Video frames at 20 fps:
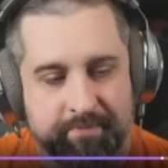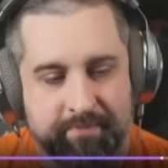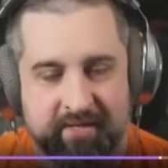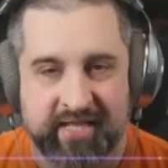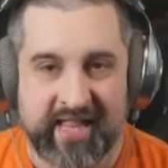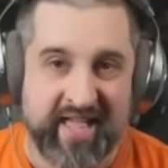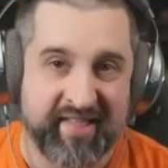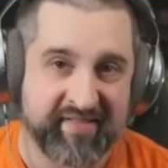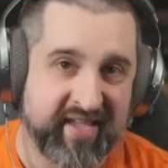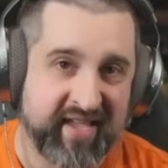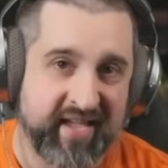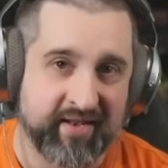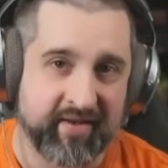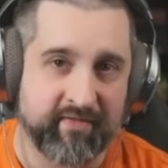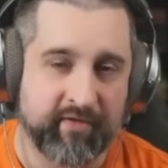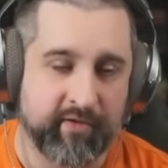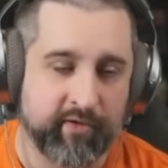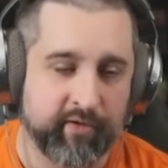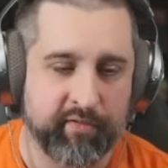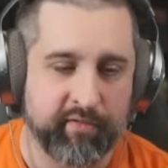Glass Cannon
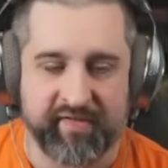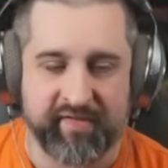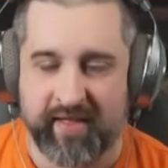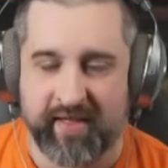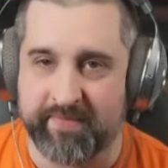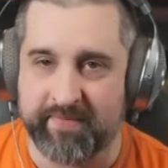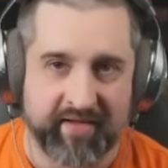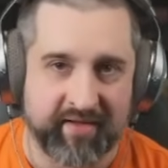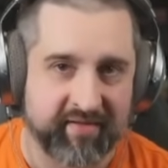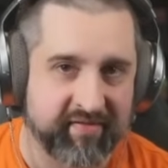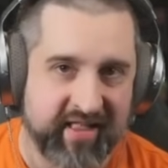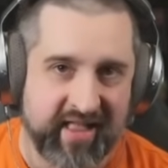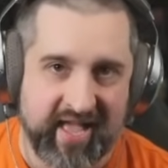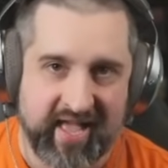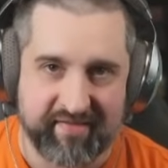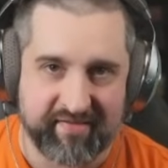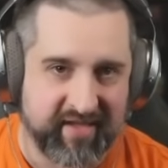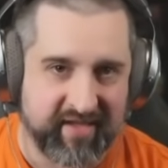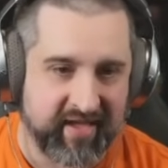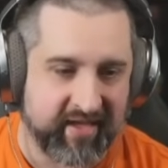2, same thing as
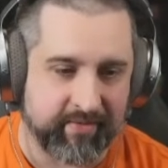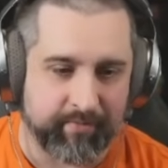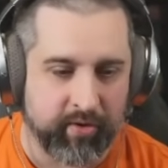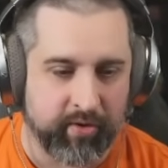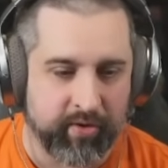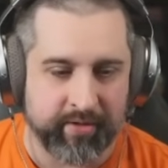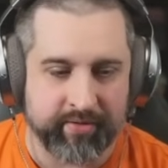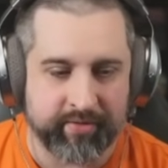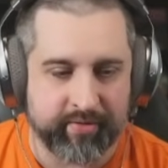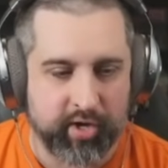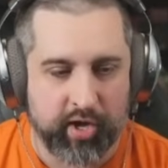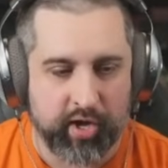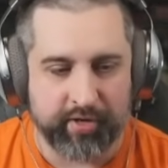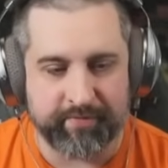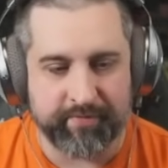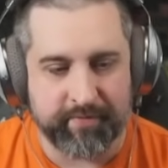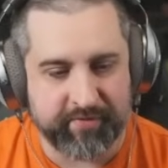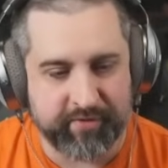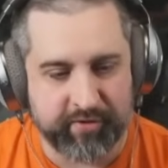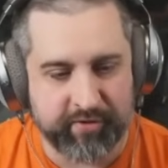Glass Cannon 1, gone
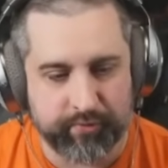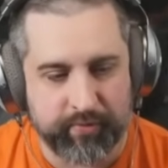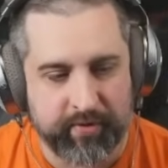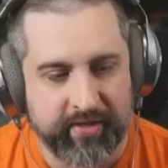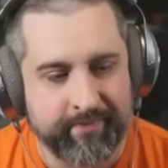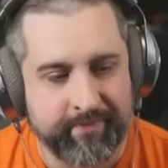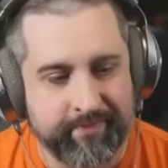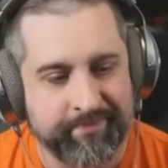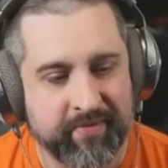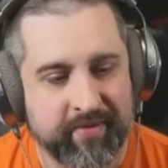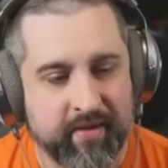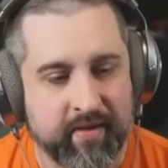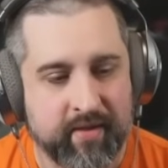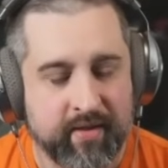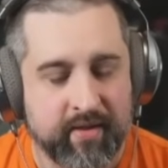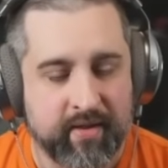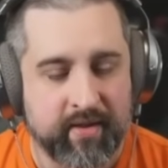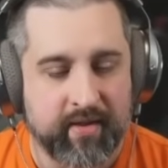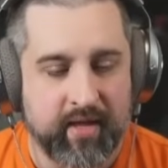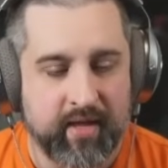from 2-1.
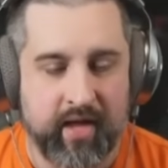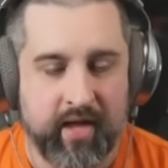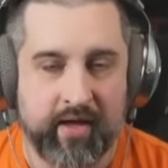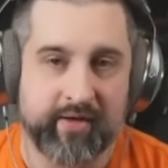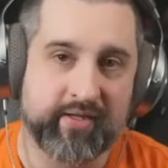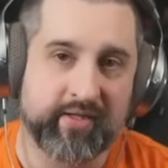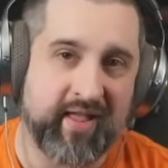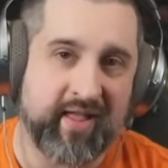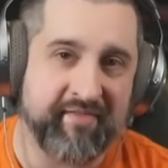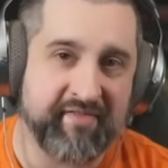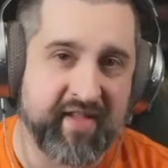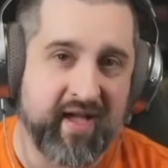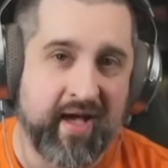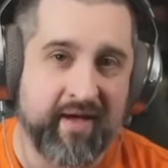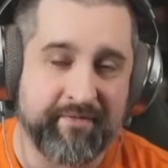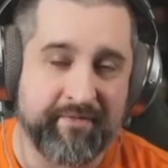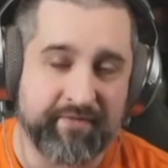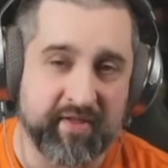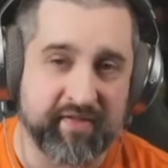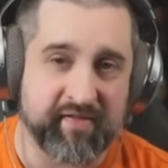Gloves
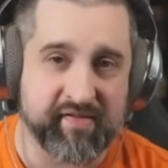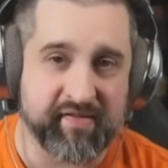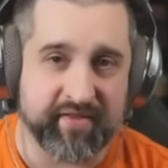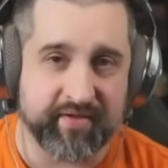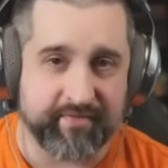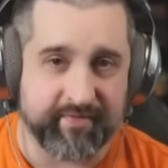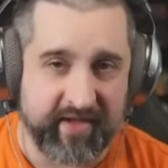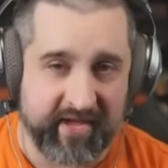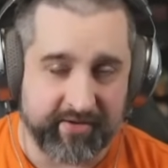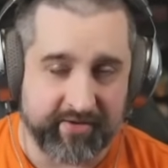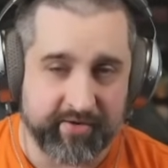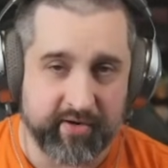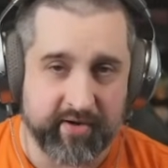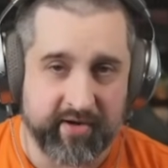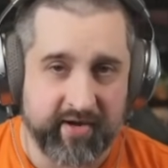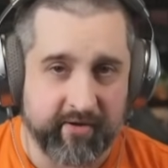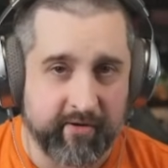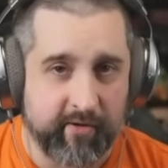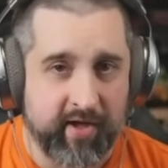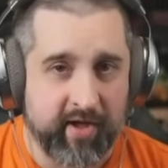off. This is the Vander
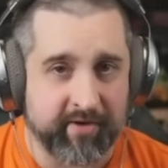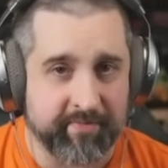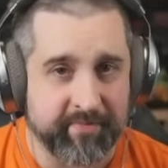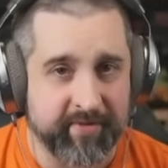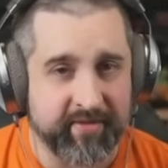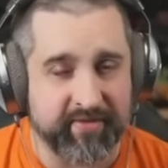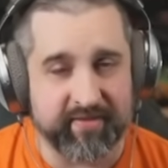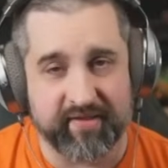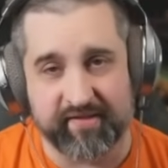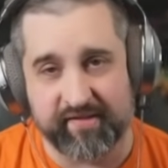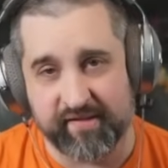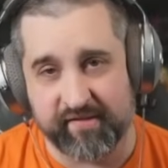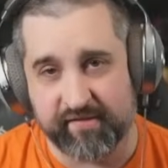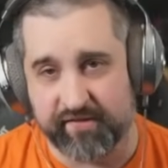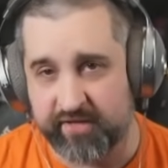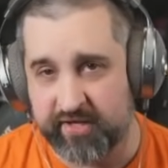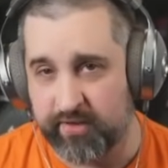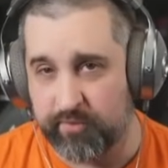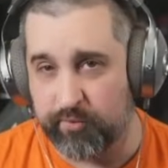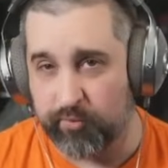hero augment. This
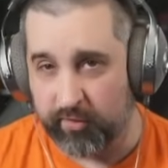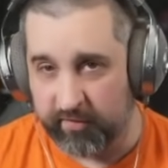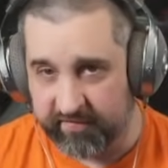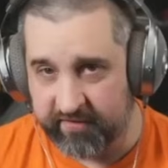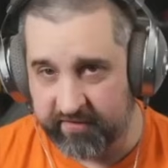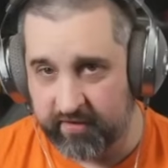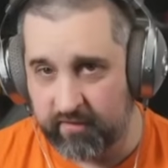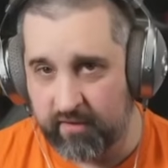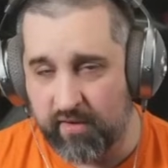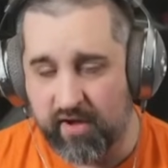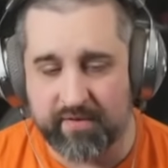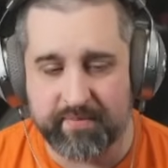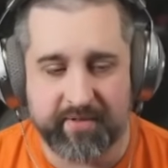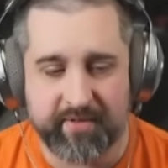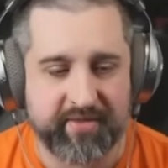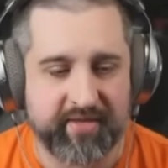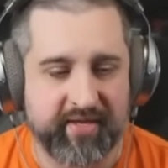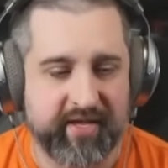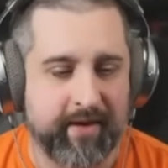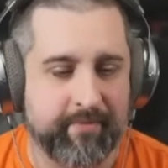is the worst hero
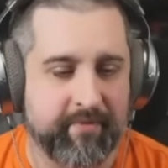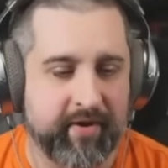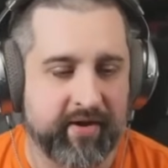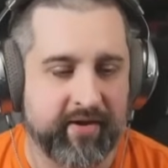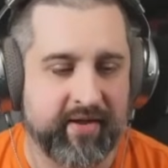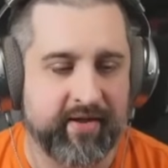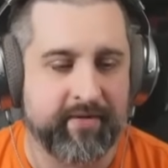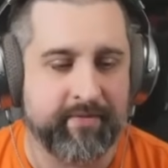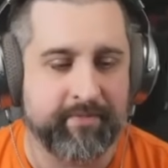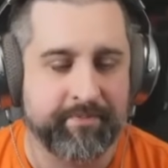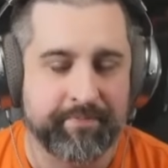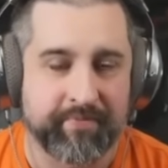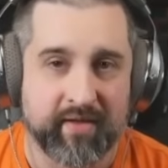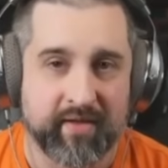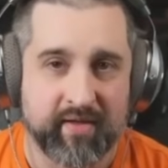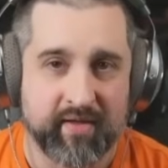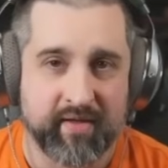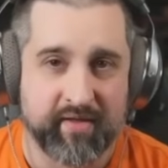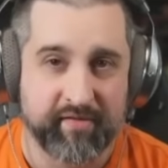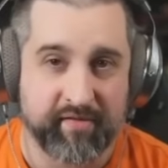augment in the game right now.
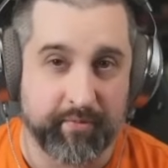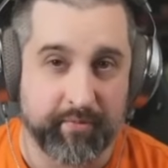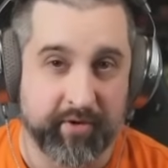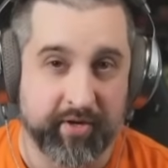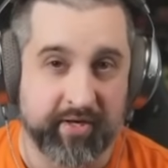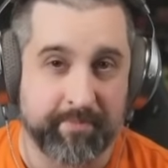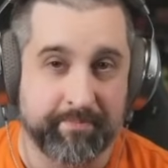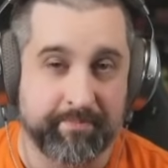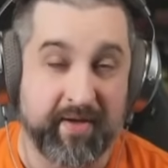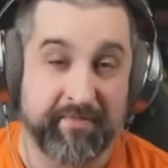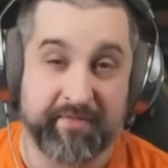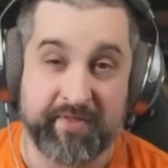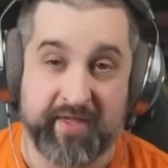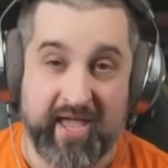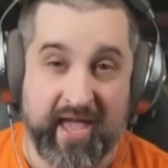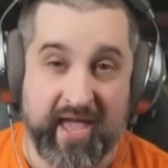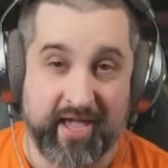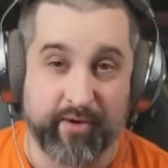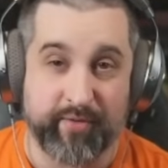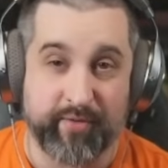So we're gonna buff the
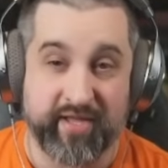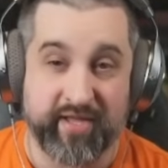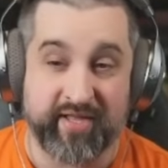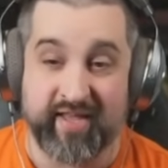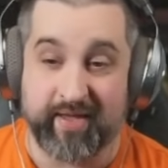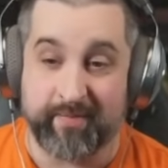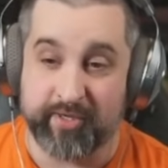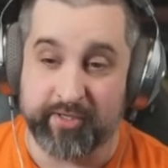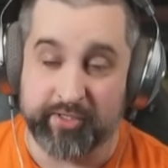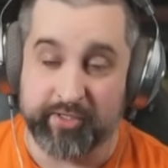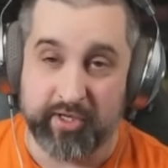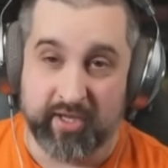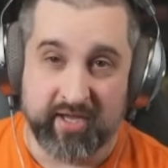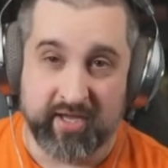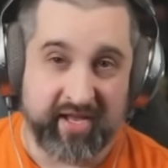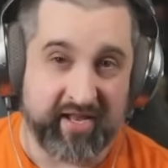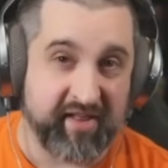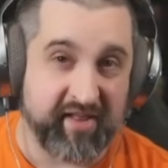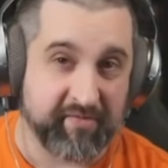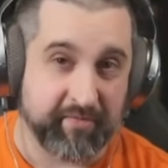AoE damage.
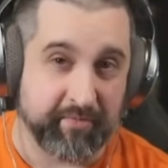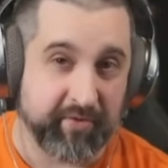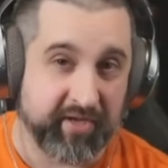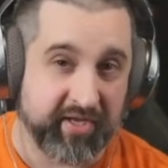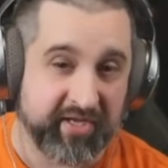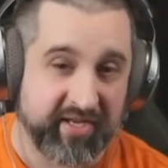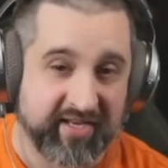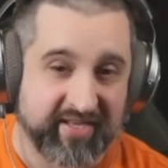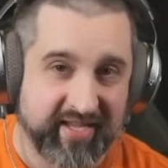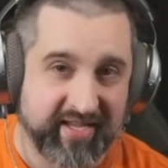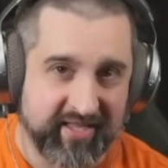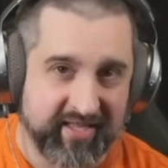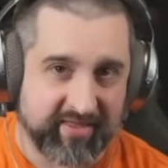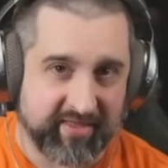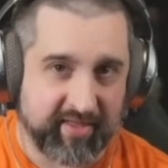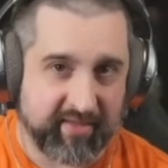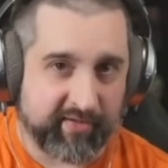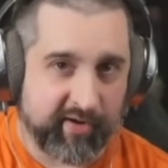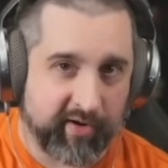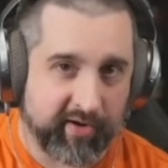He doesn't really need to hit
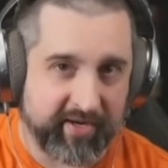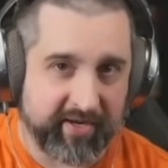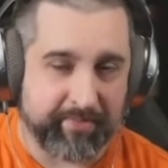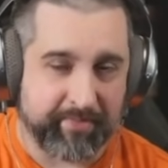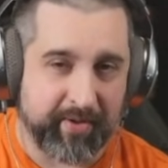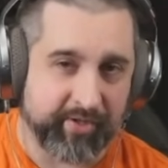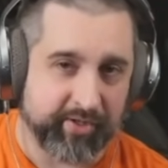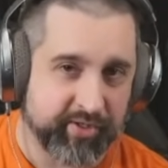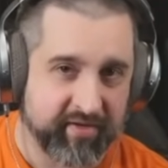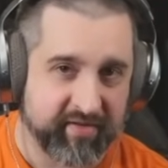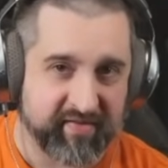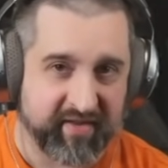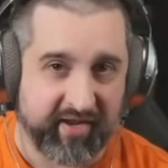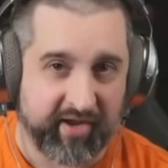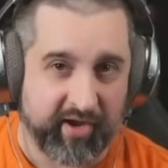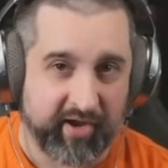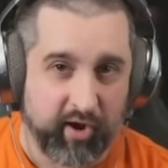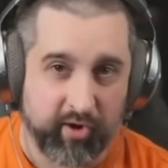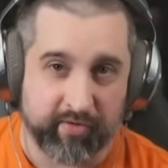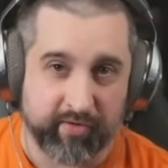the target he punches any
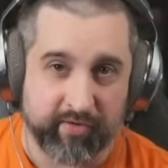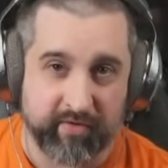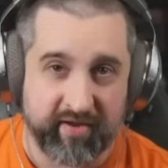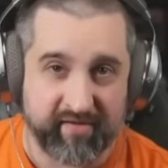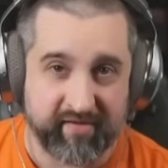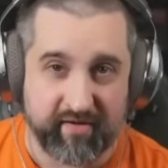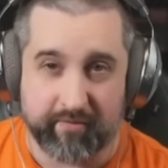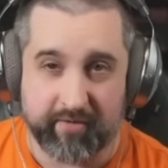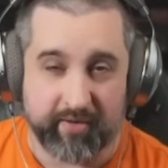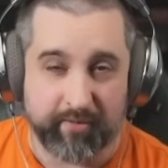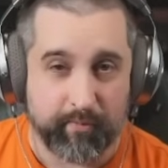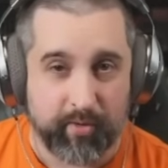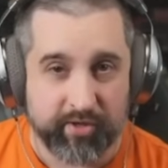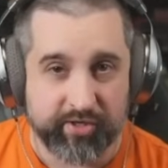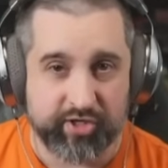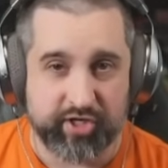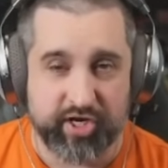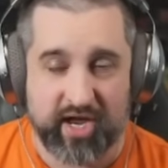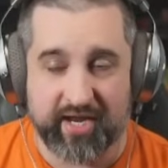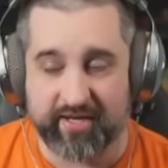harder. He's already
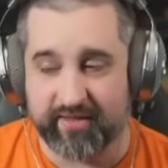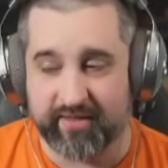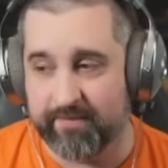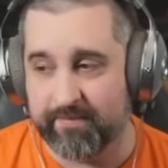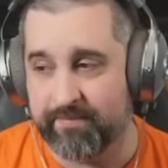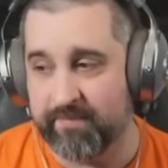one-shotting them.